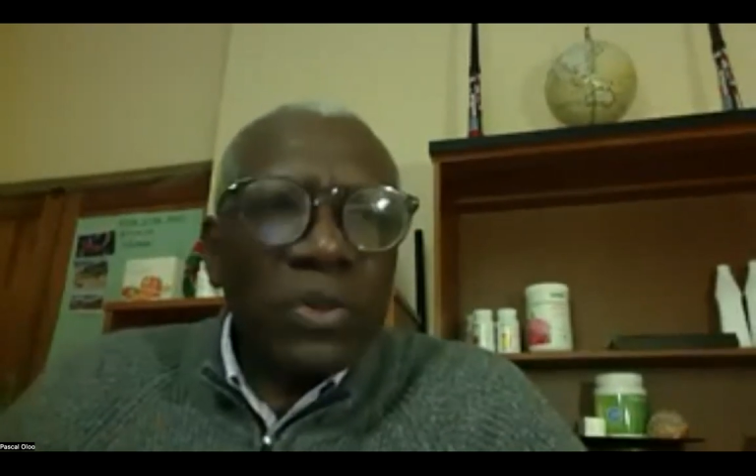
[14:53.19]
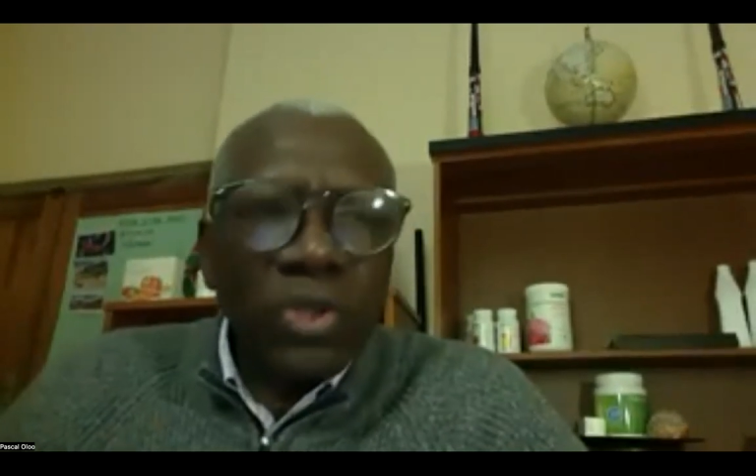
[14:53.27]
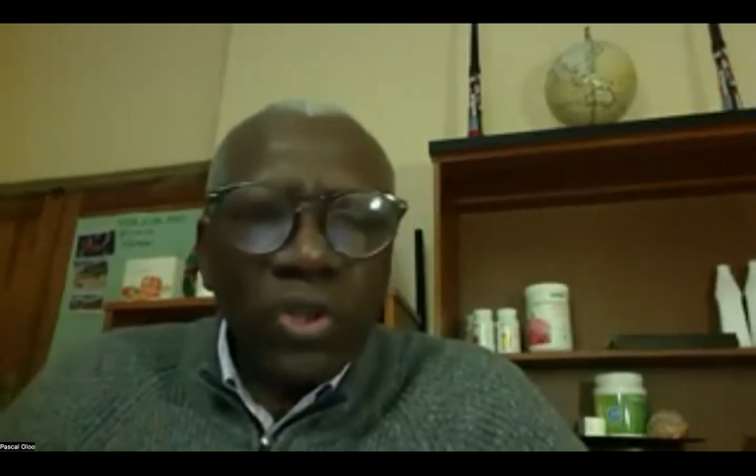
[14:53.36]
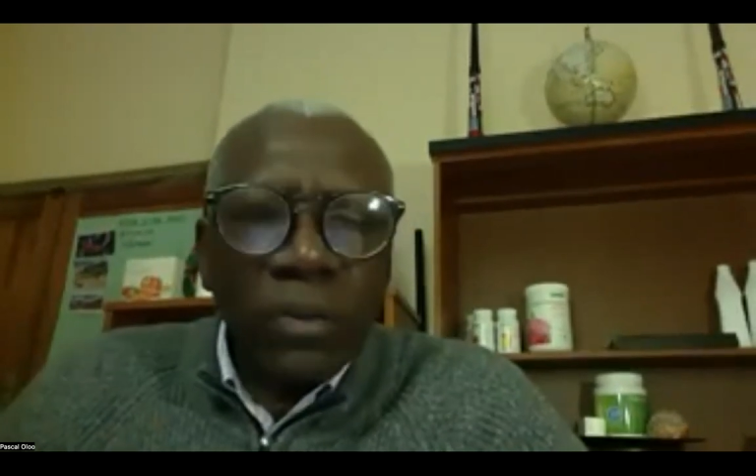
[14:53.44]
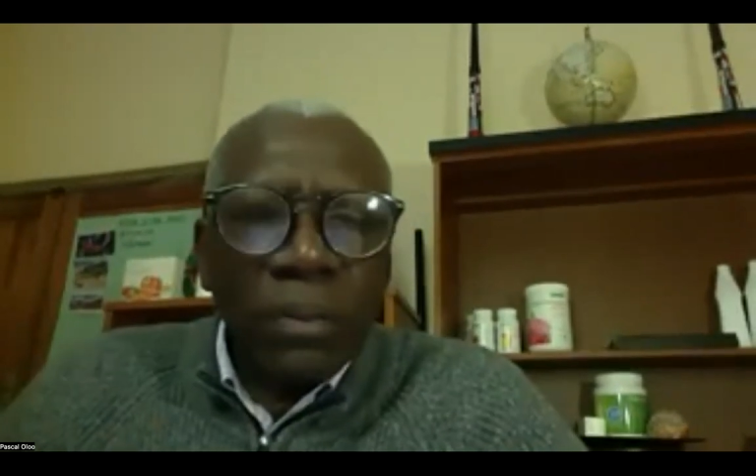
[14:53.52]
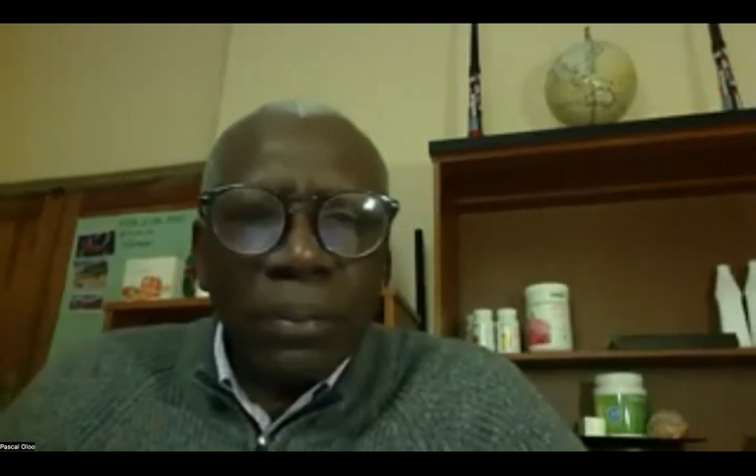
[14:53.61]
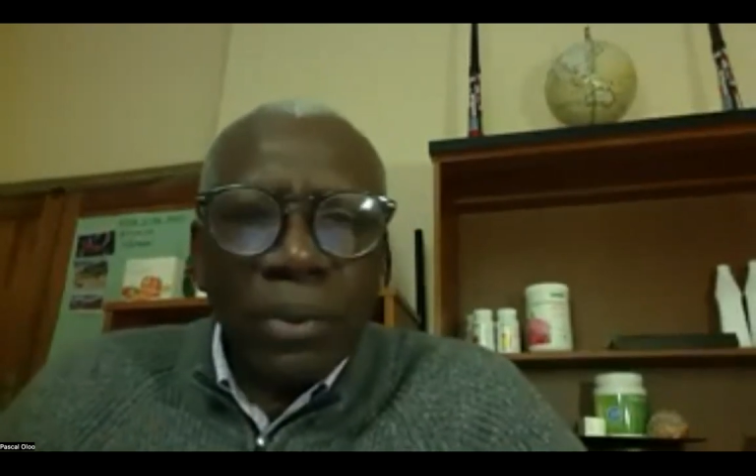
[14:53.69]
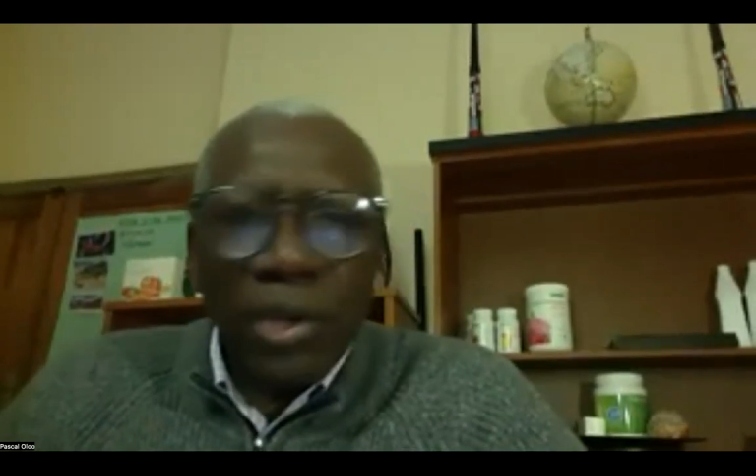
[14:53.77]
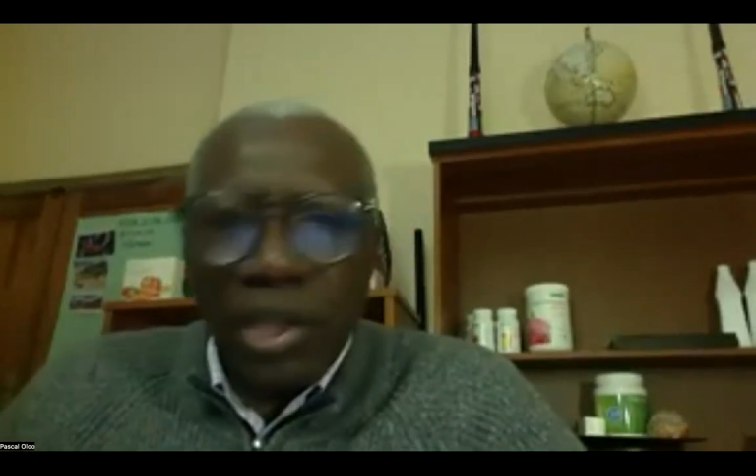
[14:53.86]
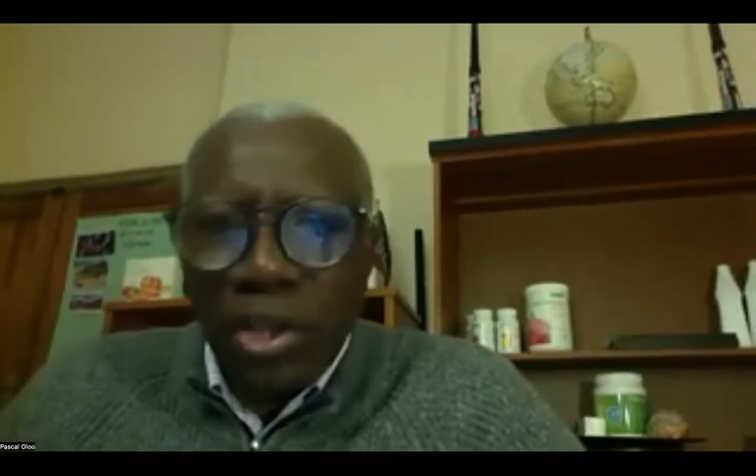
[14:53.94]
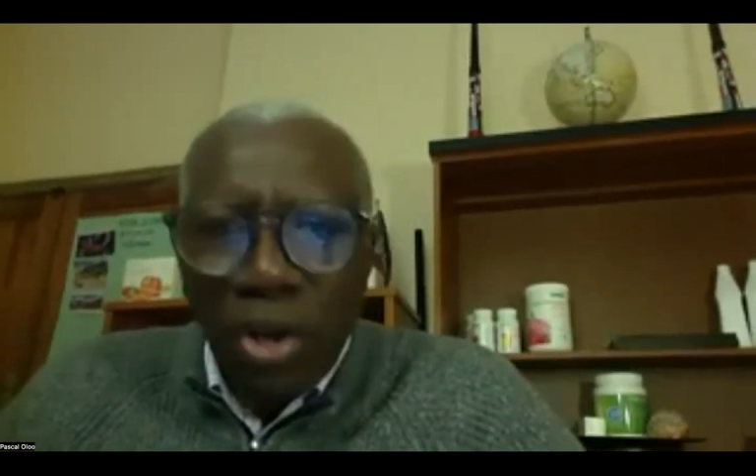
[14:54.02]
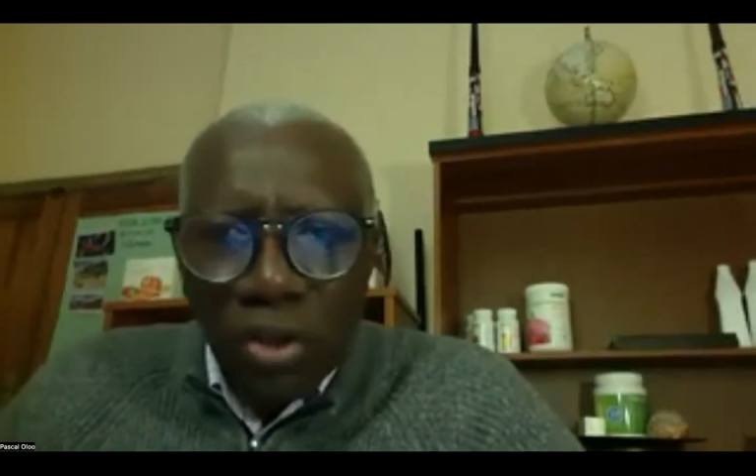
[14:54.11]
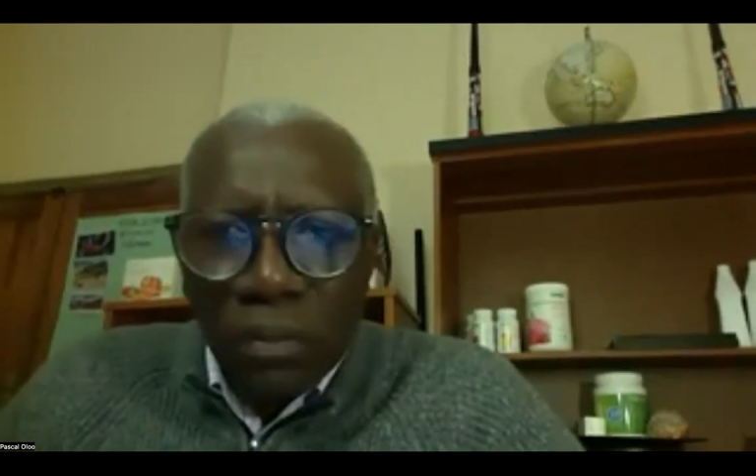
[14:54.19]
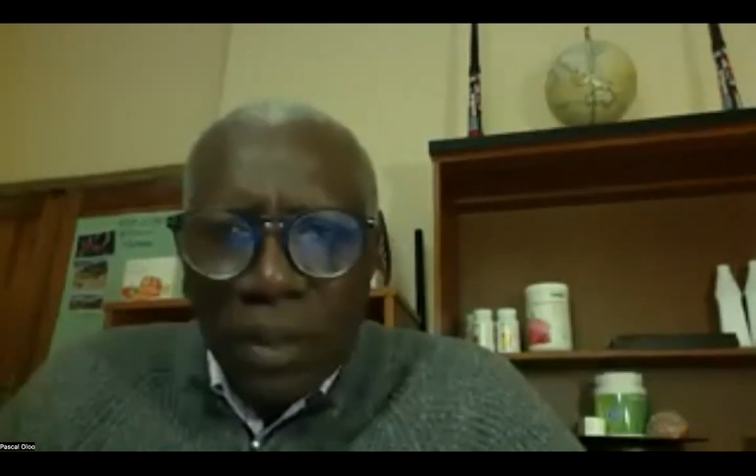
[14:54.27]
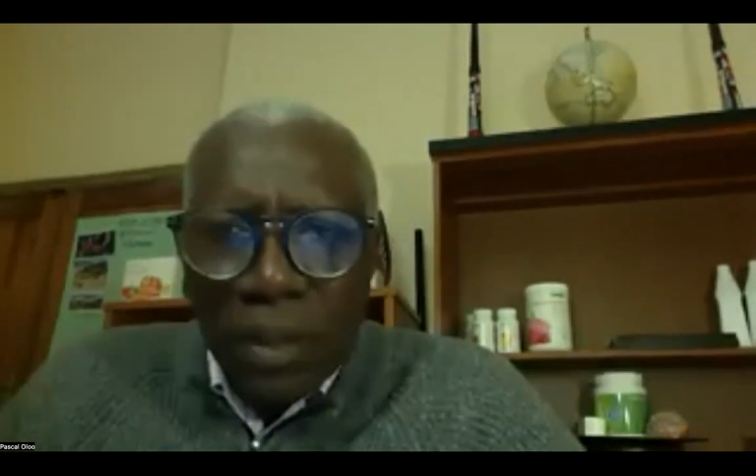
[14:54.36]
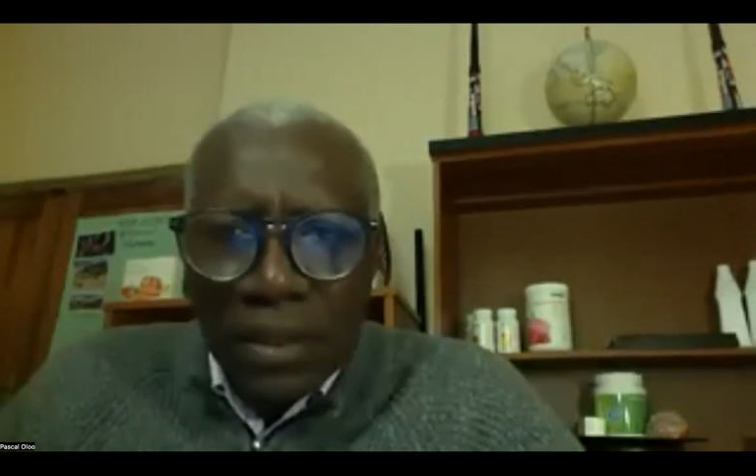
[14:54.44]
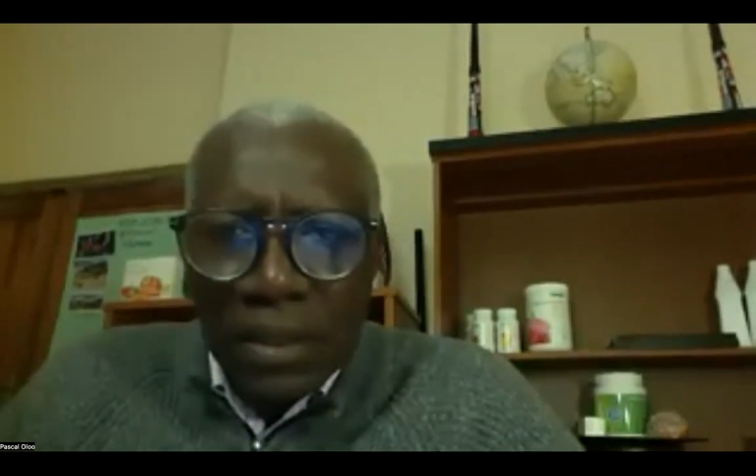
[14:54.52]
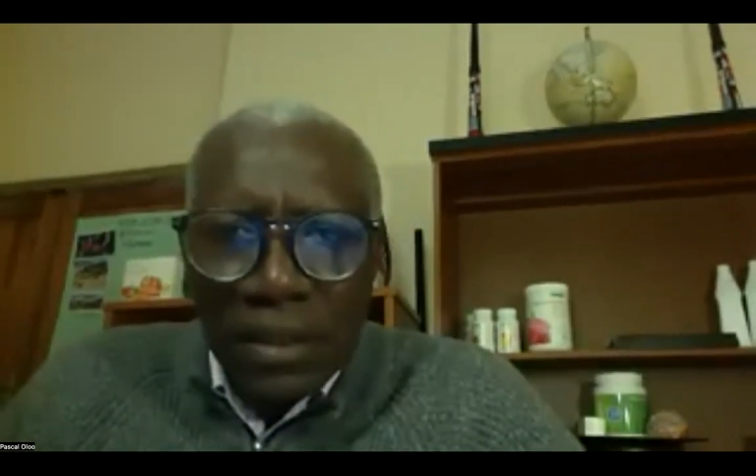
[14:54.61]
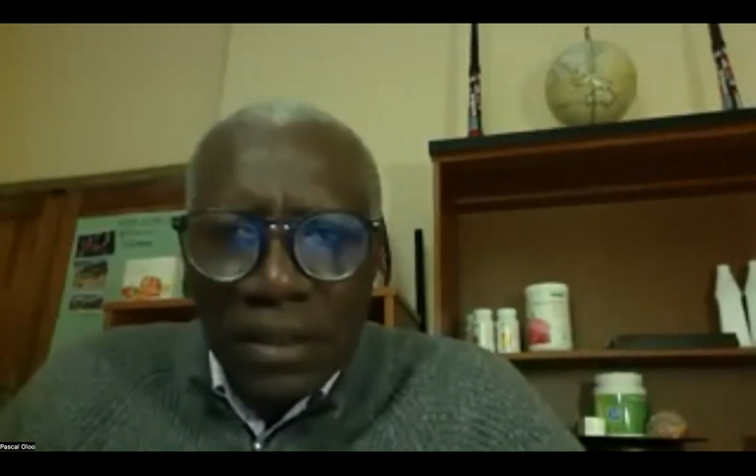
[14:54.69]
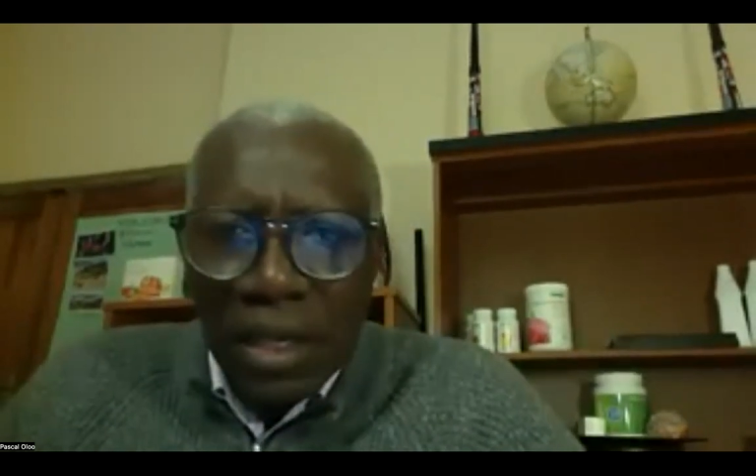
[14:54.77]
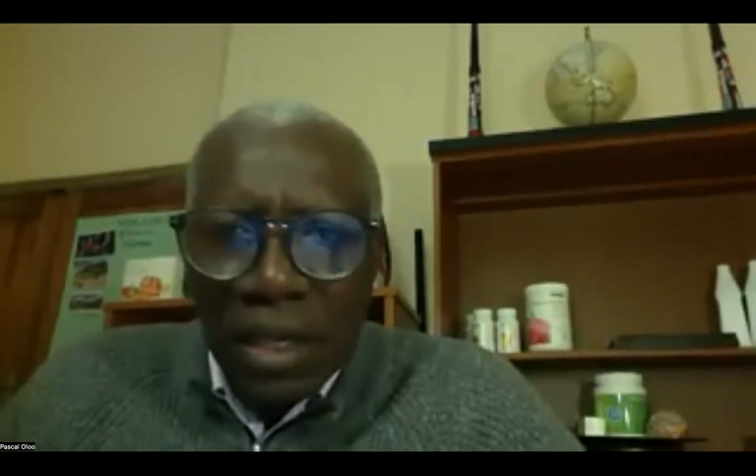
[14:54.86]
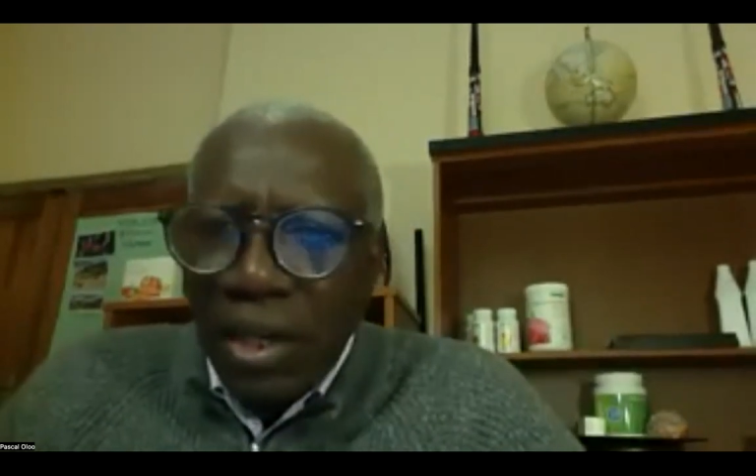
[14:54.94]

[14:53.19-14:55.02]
to new people in odd places.